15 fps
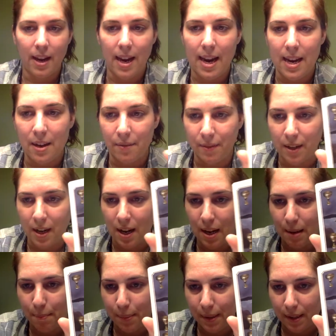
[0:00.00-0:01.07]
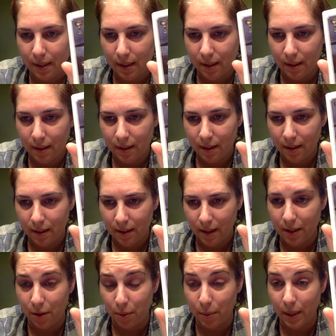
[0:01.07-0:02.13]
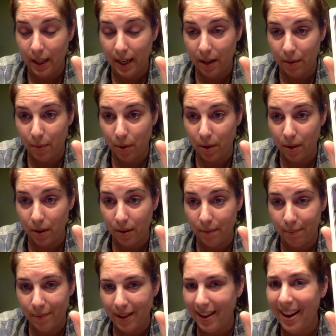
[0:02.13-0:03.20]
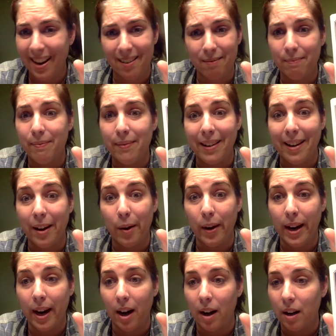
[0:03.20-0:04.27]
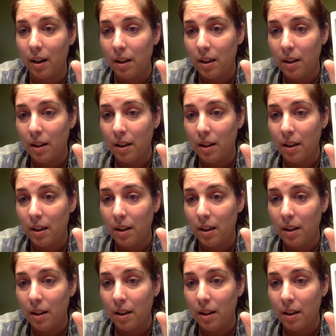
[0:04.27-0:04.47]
Eight of Cups. These are really out of order. Again, don't care.